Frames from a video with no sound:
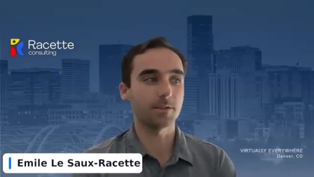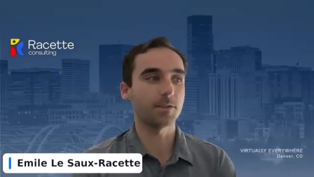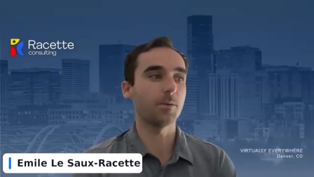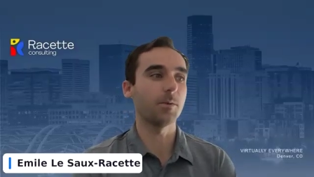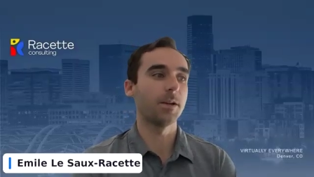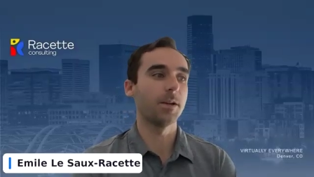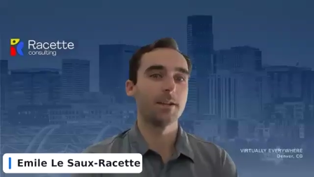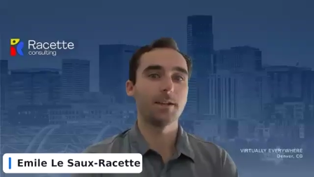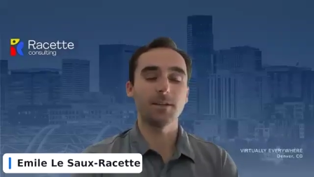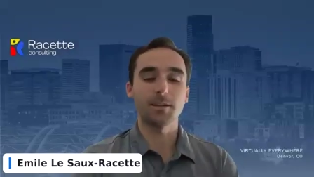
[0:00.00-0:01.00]
So,
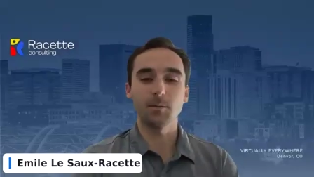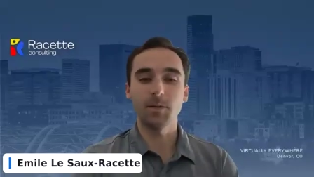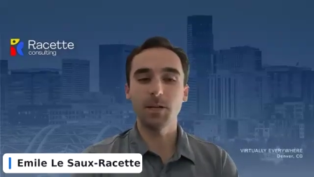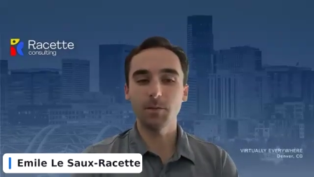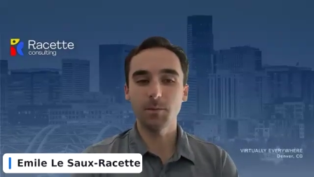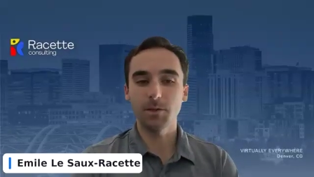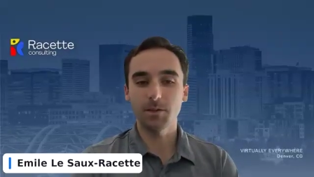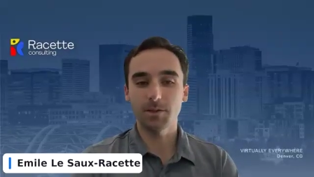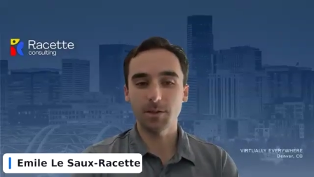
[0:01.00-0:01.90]
my name's Emil.